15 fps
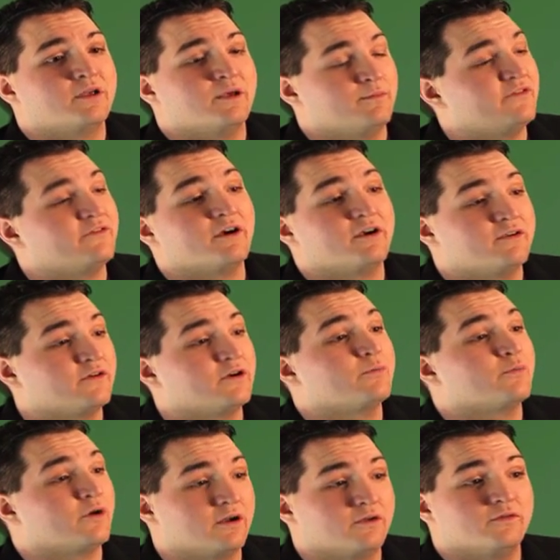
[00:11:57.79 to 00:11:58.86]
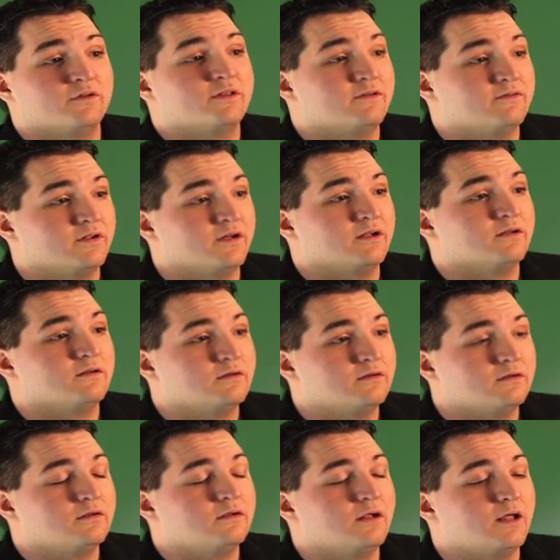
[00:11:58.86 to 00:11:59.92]
can be very, very proud of what they've done.
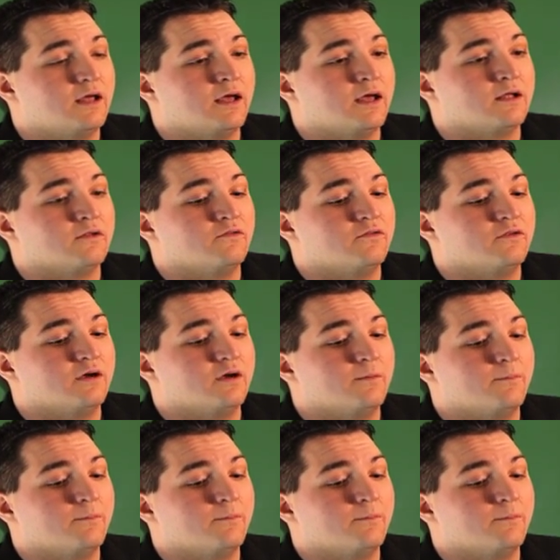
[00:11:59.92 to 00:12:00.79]
And